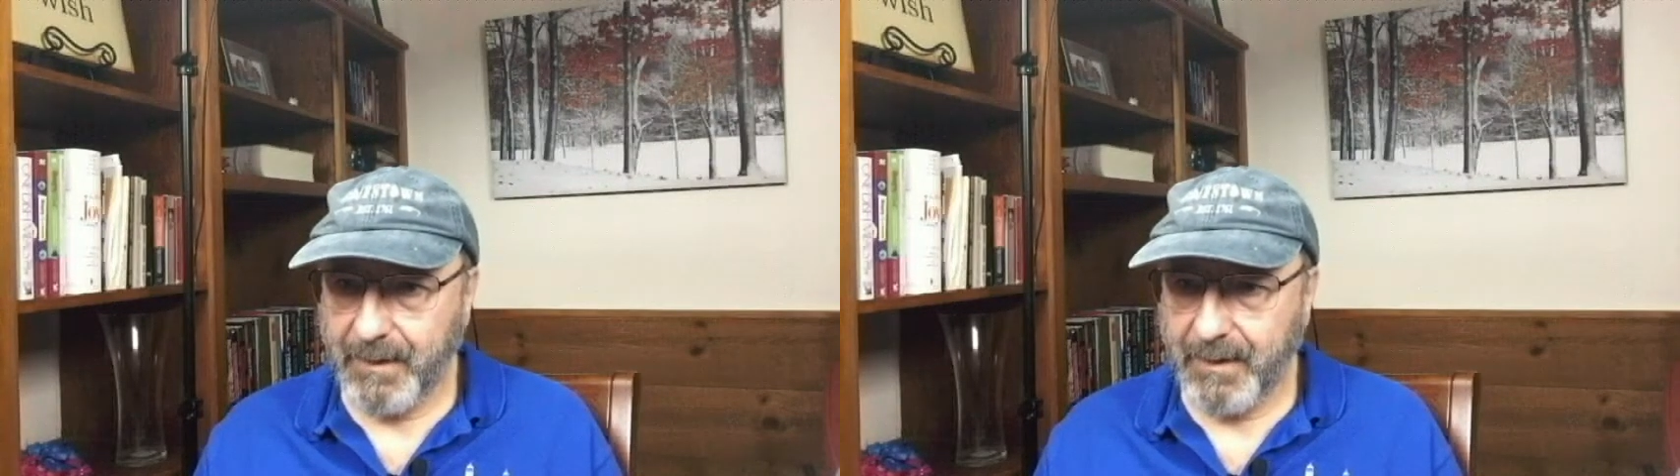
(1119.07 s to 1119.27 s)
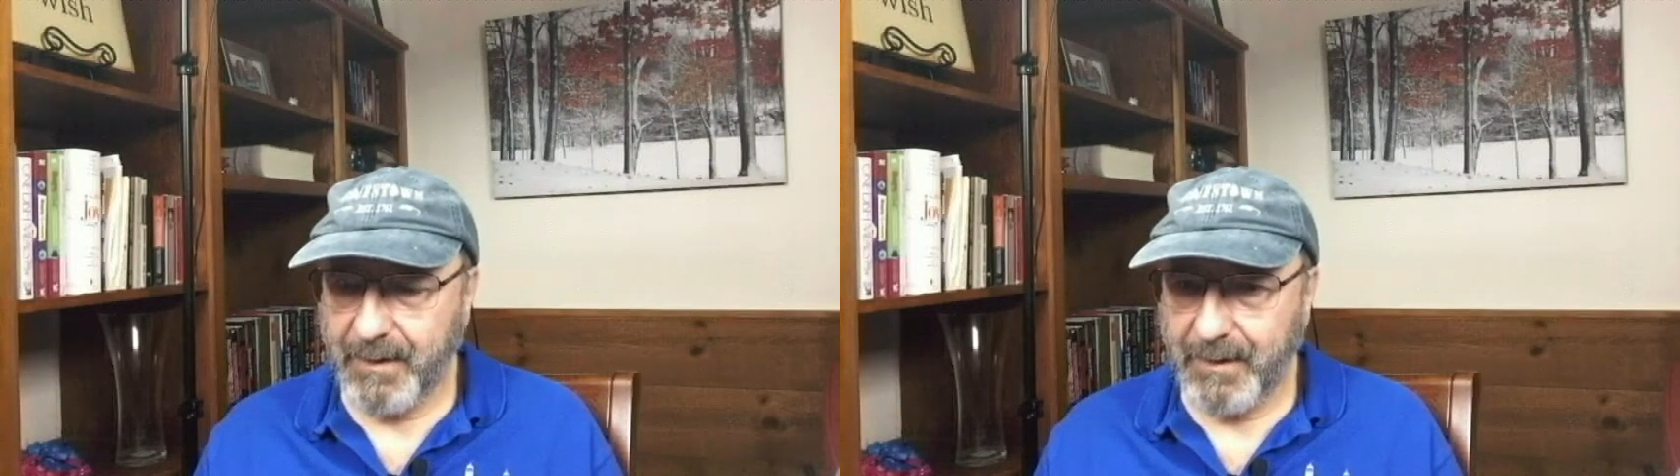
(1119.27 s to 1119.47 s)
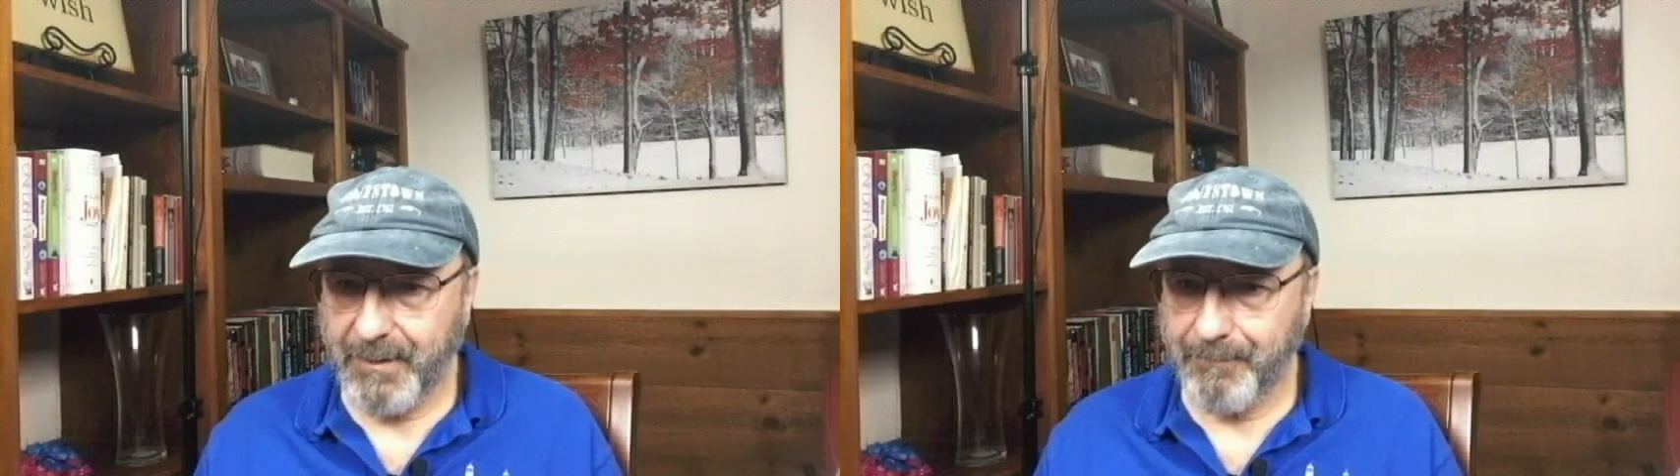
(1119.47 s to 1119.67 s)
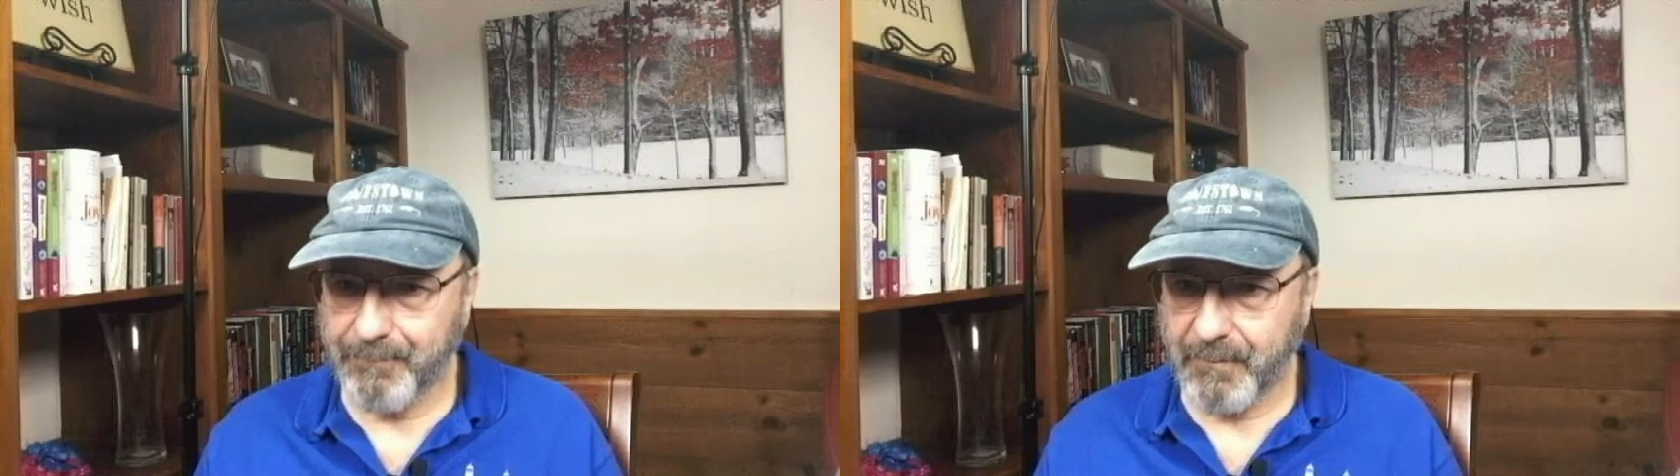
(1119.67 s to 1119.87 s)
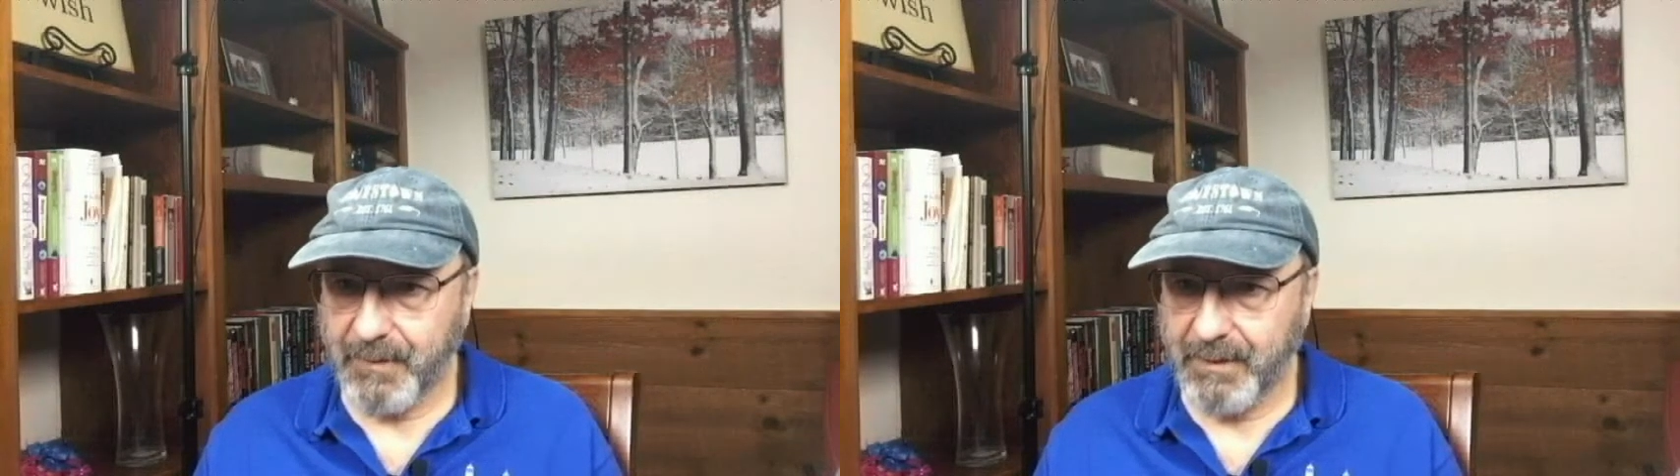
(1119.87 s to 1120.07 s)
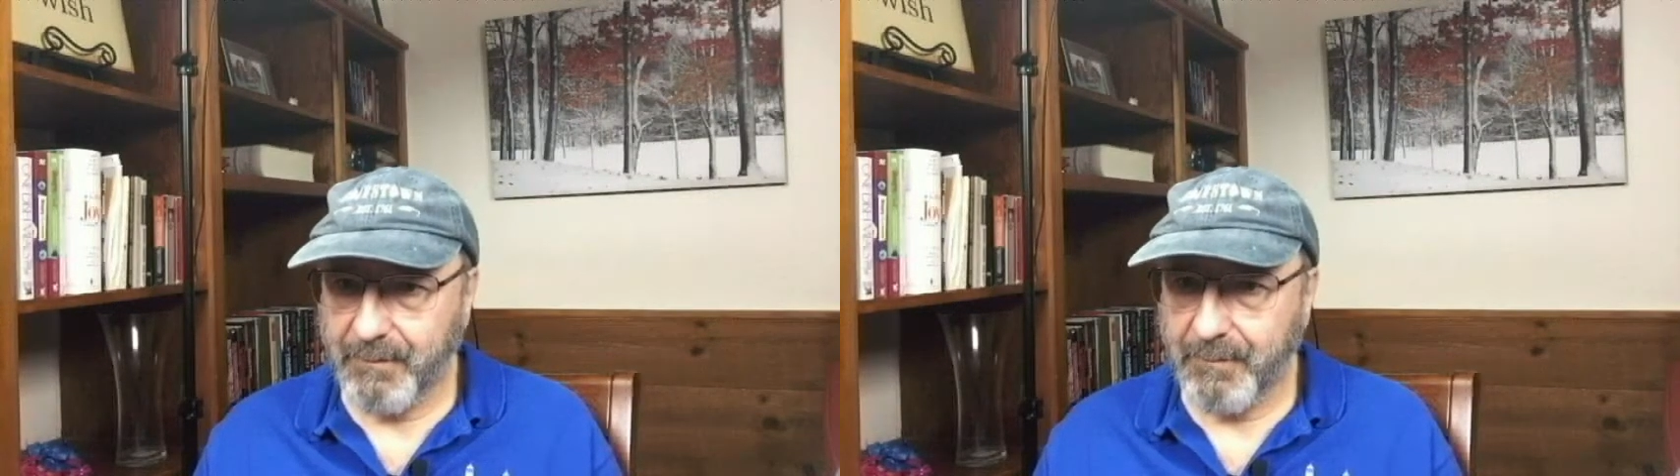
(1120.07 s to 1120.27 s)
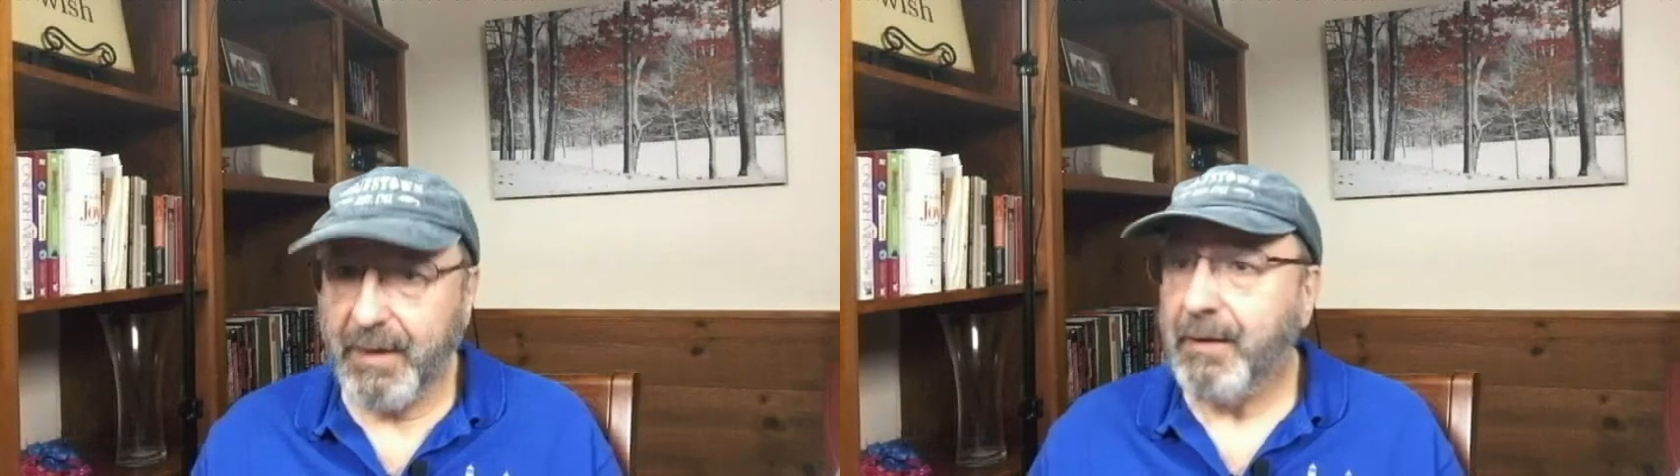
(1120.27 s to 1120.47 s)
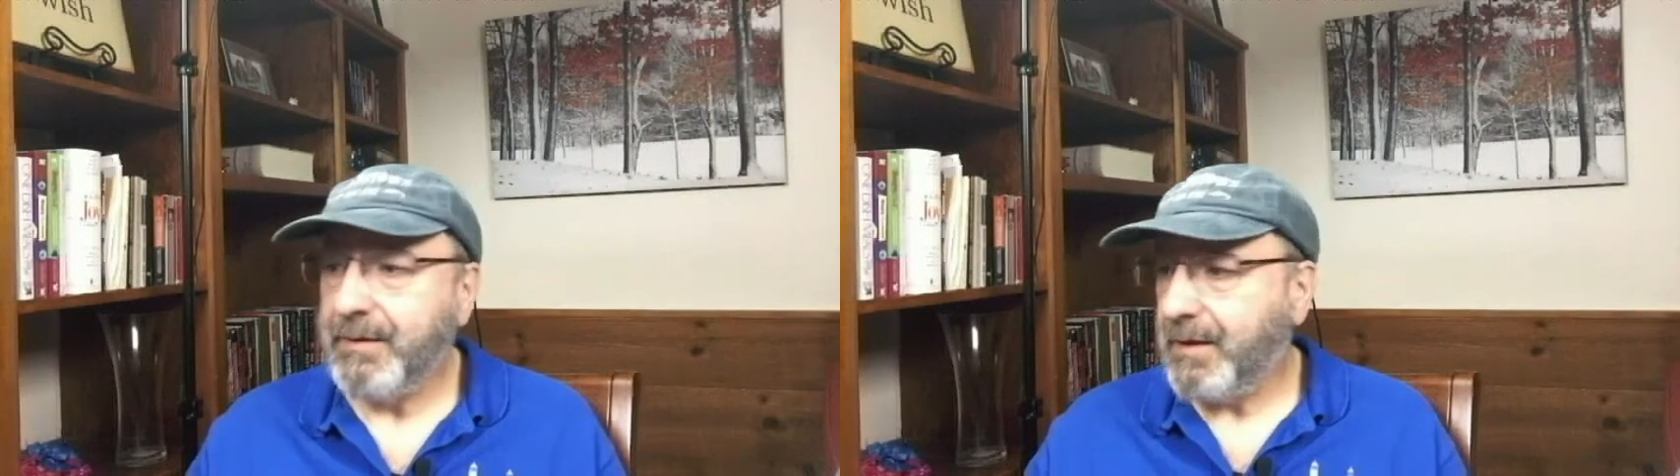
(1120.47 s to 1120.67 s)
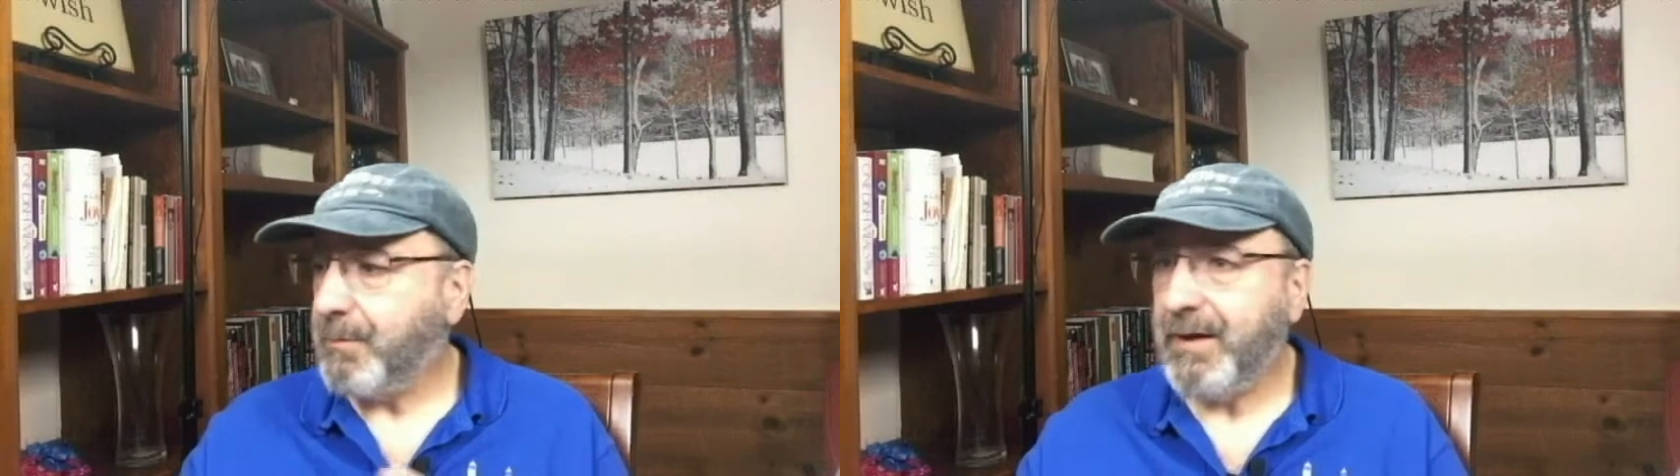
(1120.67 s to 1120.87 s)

young